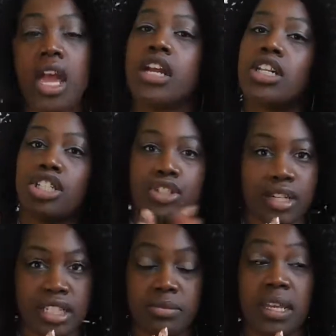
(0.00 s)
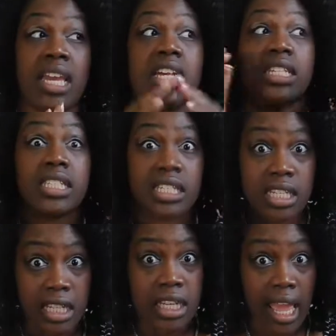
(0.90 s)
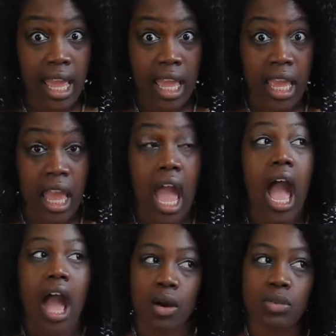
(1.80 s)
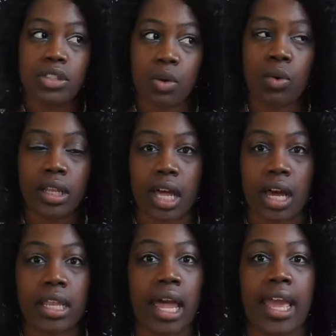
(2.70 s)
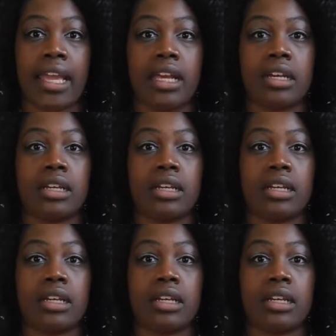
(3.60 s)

Because trust me, today I was online like